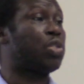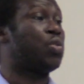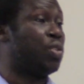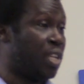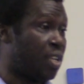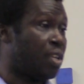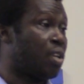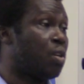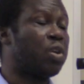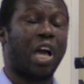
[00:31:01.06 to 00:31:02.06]
today,
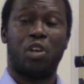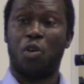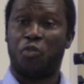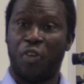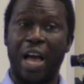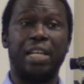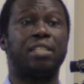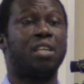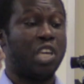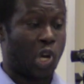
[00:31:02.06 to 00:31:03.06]
you cannot
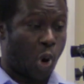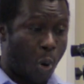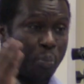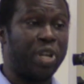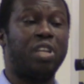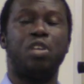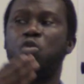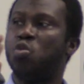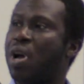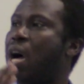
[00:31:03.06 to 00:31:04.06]
find a completely
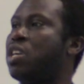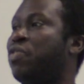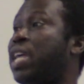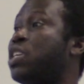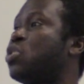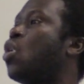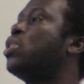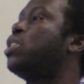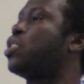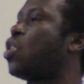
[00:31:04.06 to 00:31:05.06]
rural river that is
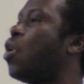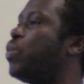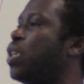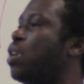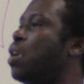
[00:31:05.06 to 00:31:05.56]
undisturbed.